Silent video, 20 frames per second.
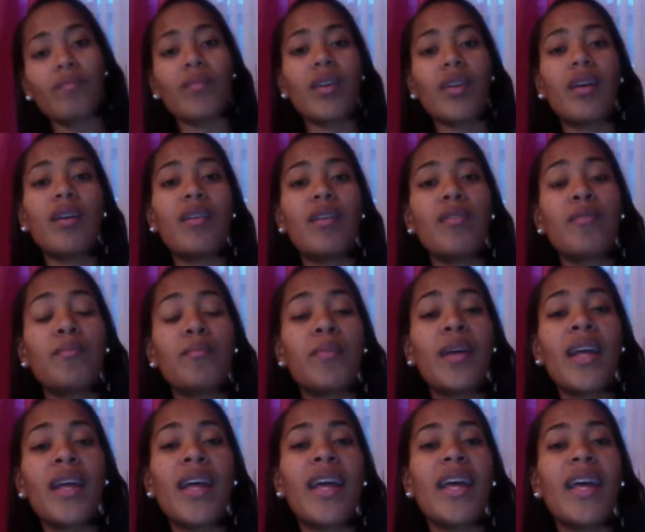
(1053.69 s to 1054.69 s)
And
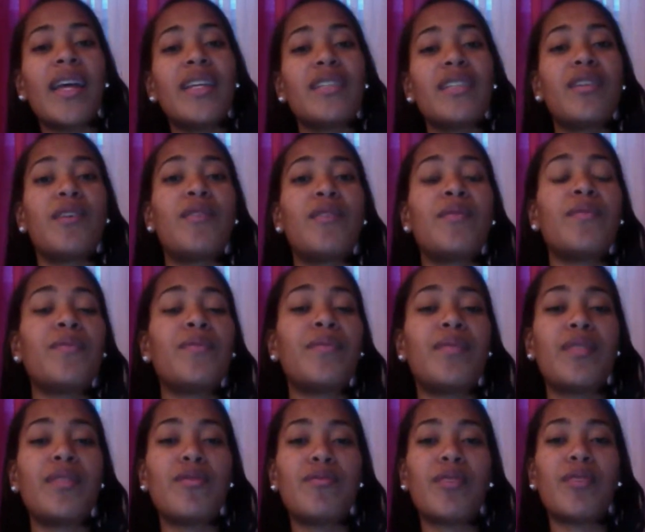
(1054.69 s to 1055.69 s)
so,
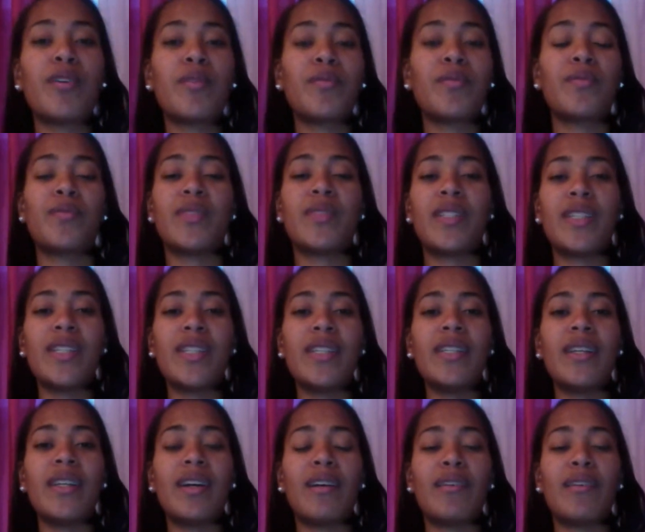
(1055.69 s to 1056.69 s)

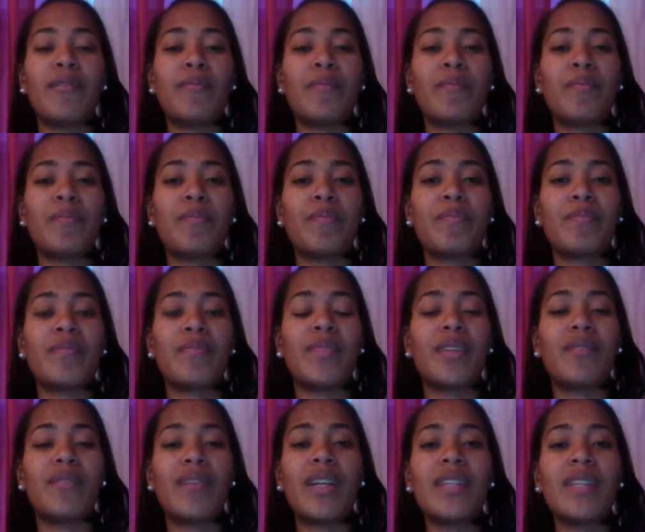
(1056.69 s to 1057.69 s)

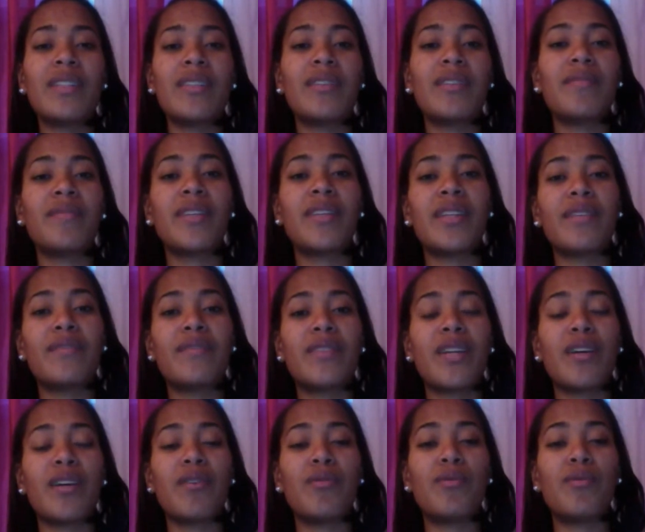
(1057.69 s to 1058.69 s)
the relative gives
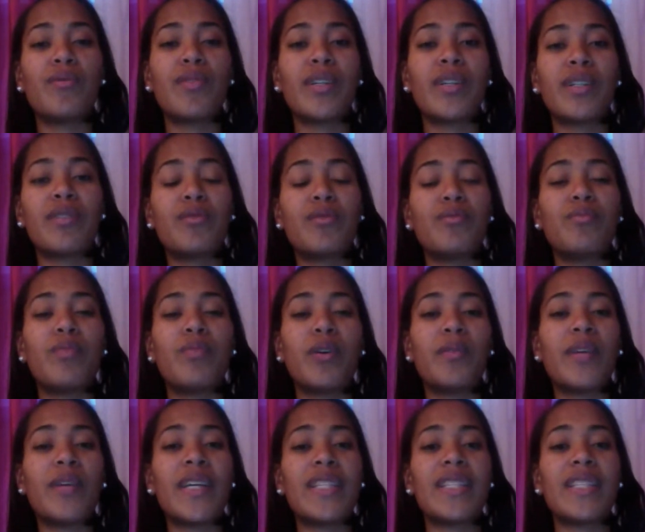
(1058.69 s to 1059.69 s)
her over to
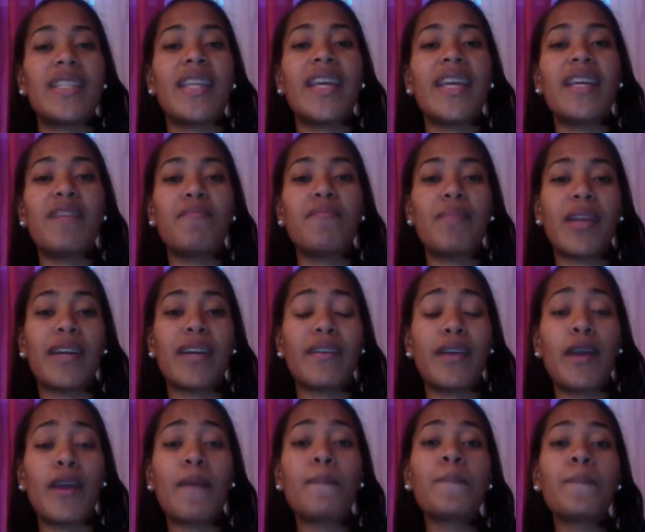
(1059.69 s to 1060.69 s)
Boaz, and they get
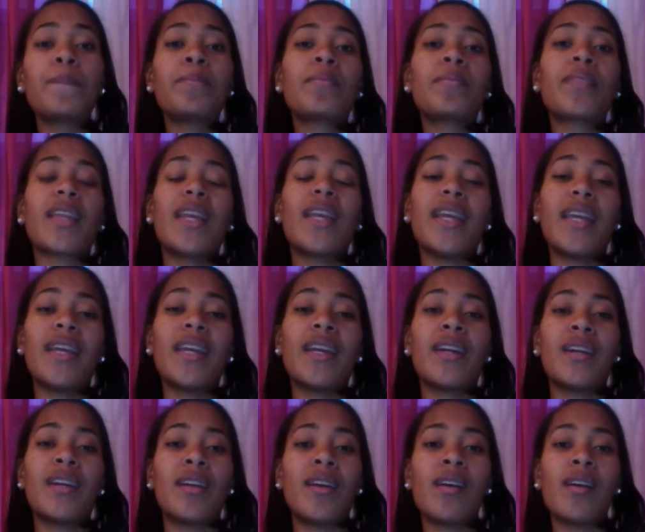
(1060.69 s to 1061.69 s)
married,
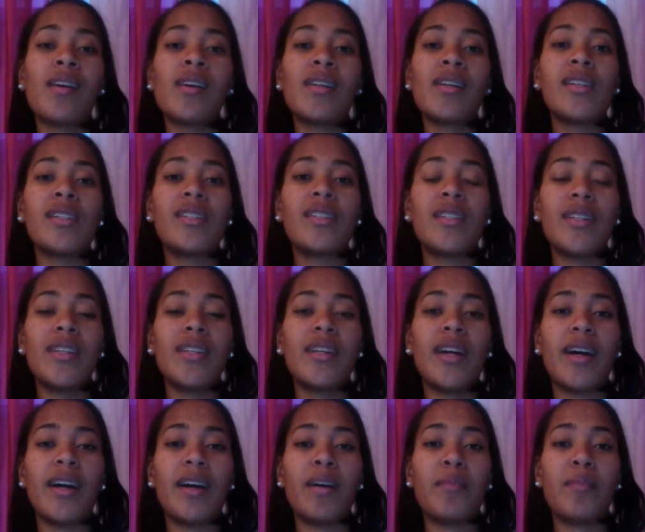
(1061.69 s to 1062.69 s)
and she
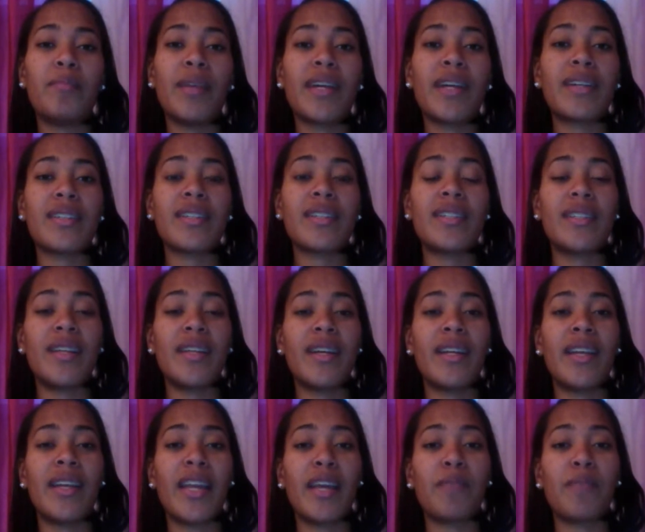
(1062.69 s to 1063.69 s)
bears a
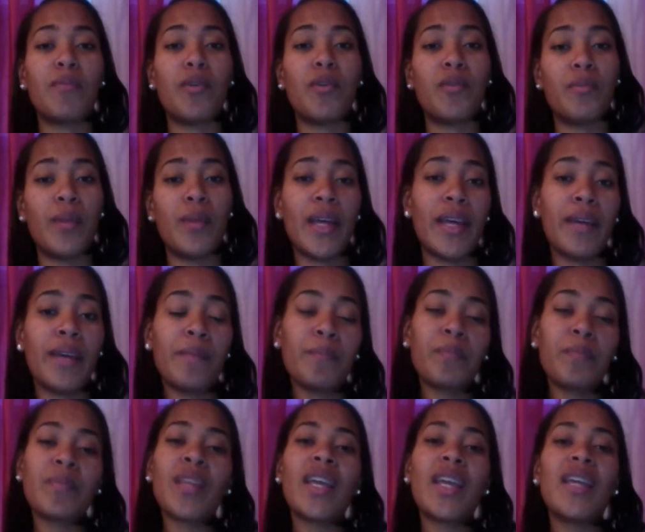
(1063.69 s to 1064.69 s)
son named Obed.
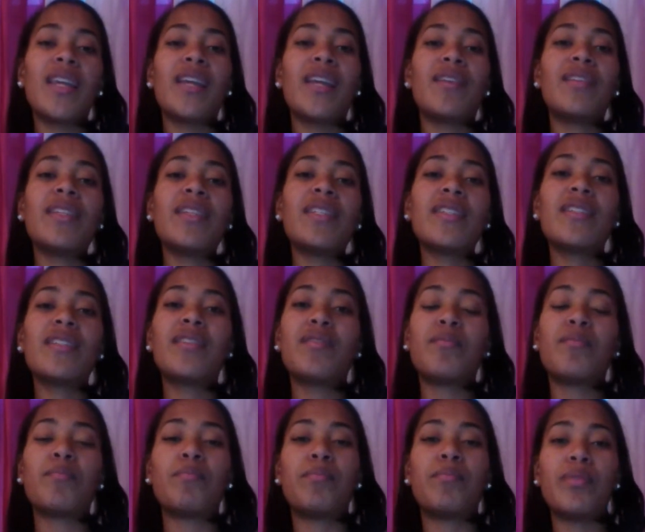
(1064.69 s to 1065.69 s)
Now, this is
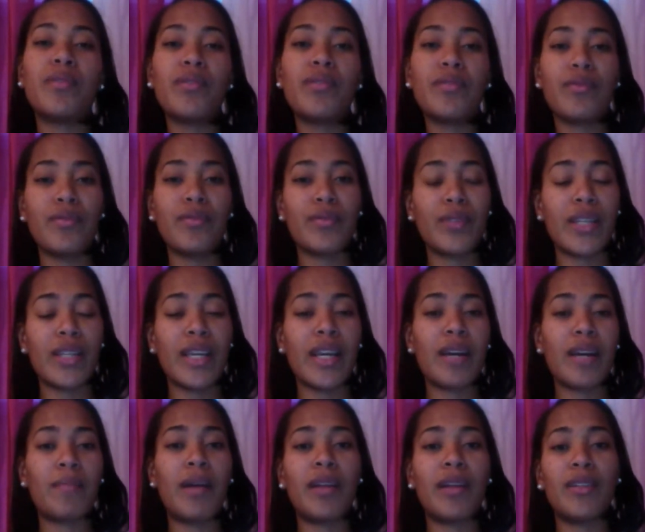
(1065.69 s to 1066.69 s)
the beautiful
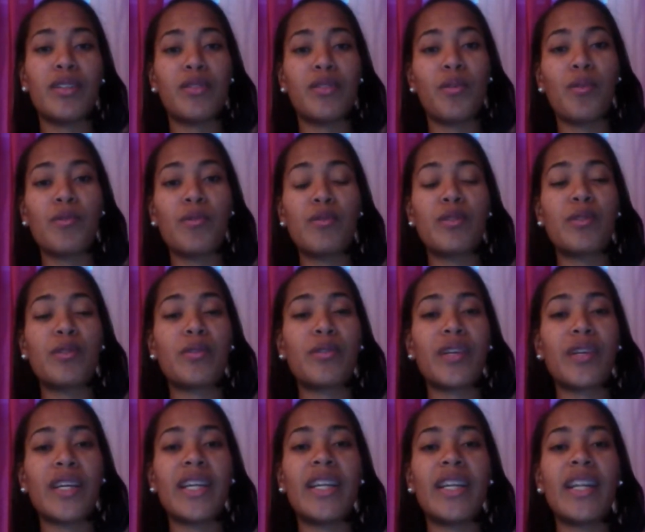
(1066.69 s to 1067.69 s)
thing about this whole
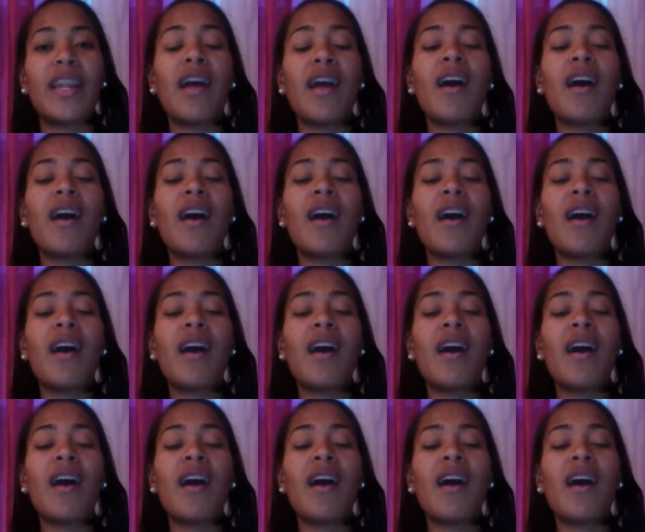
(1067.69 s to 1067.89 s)
story, and